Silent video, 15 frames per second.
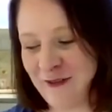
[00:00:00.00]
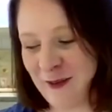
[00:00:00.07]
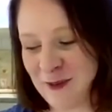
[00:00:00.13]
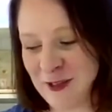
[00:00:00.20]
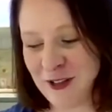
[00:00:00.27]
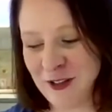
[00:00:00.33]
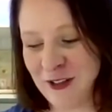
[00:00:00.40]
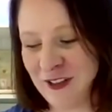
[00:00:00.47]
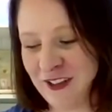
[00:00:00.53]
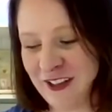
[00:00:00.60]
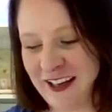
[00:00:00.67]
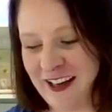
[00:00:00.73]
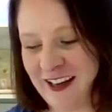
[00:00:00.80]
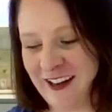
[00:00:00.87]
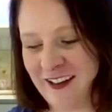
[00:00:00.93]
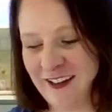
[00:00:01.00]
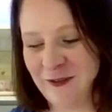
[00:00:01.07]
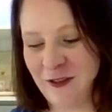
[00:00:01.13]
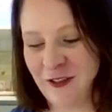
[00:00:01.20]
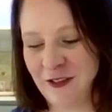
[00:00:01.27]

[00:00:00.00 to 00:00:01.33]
absolutely